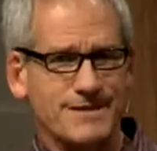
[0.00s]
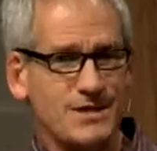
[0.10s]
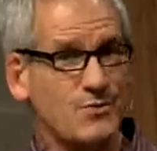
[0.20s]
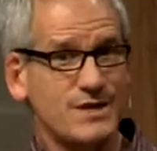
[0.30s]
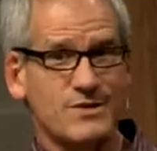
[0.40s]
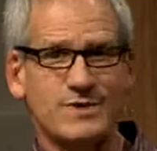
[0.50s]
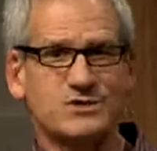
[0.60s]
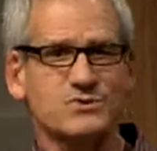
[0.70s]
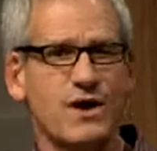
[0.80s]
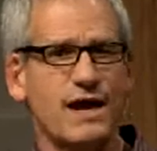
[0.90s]
you know, we, we
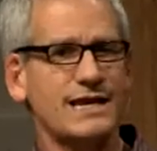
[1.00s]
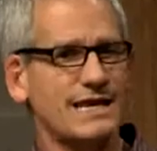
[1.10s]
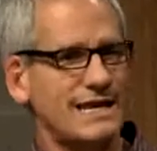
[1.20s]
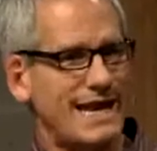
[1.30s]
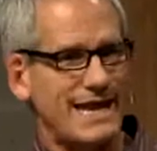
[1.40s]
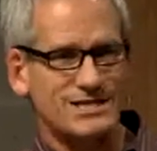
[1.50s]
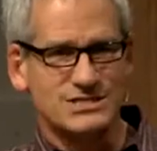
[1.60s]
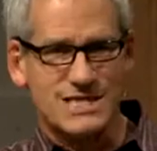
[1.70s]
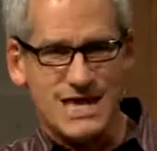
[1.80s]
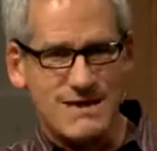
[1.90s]
try and engage
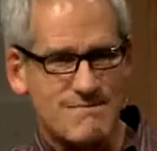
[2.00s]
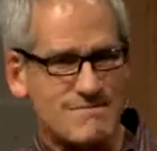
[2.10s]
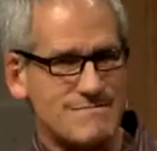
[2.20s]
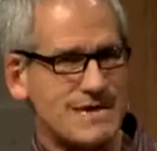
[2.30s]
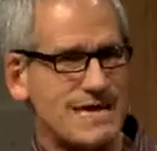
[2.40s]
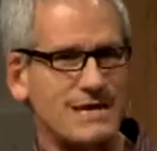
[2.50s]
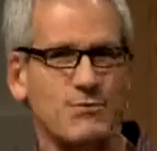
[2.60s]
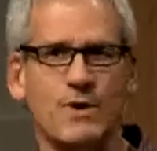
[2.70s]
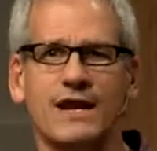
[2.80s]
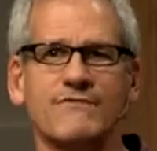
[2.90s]
them in
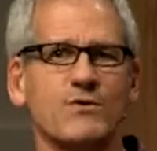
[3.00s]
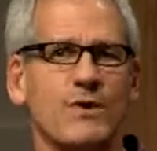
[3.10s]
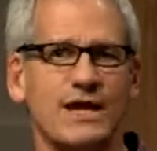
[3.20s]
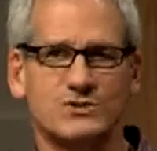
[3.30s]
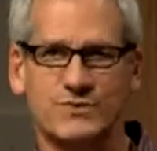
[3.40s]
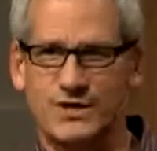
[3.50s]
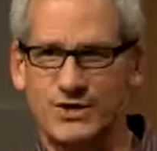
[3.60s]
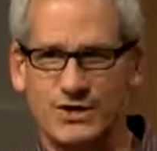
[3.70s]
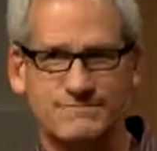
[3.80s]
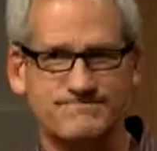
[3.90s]
whatever ways we
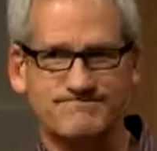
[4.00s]
could.